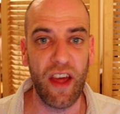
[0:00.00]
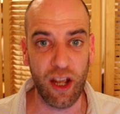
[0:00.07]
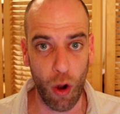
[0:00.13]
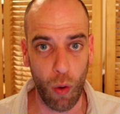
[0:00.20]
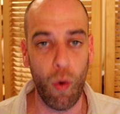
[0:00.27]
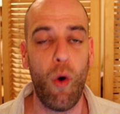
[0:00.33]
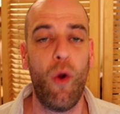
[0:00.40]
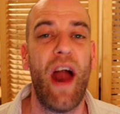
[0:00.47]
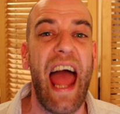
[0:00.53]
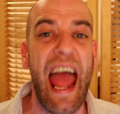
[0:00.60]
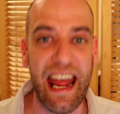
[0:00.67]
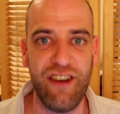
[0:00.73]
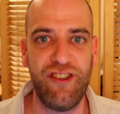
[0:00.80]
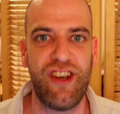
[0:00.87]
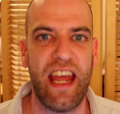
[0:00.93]
they go all
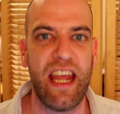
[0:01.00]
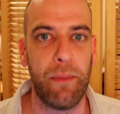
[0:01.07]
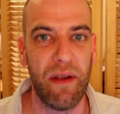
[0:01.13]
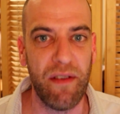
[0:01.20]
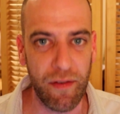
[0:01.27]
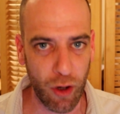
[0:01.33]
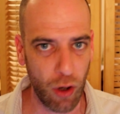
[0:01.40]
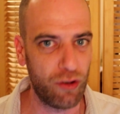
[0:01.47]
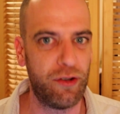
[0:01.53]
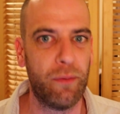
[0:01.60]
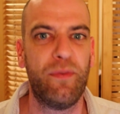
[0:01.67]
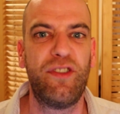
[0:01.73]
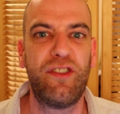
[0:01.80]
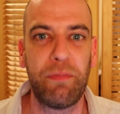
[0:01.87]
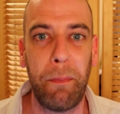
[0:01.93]
edgy. We've even got
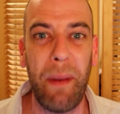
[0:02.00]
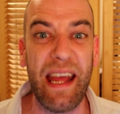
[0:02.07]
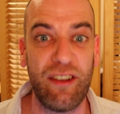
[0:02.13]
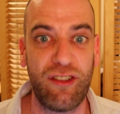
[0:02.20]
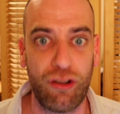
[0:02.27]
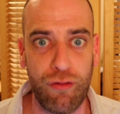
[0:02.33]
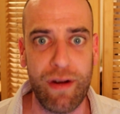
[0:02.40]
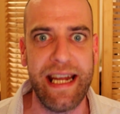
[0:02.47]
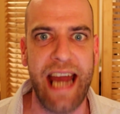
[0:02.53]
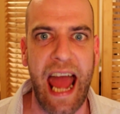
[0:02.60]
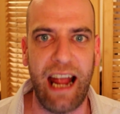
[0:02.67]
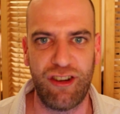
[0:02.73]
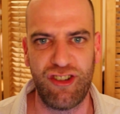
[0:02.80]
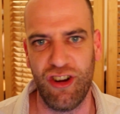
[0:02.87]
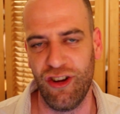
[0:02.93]
some split screen
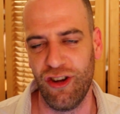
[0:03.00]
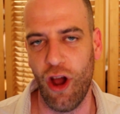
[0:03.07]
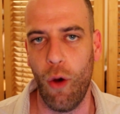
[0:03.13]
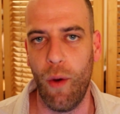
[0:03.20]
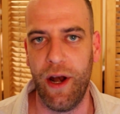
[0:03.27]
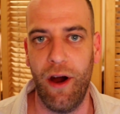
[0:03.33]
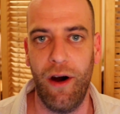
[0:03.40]
action going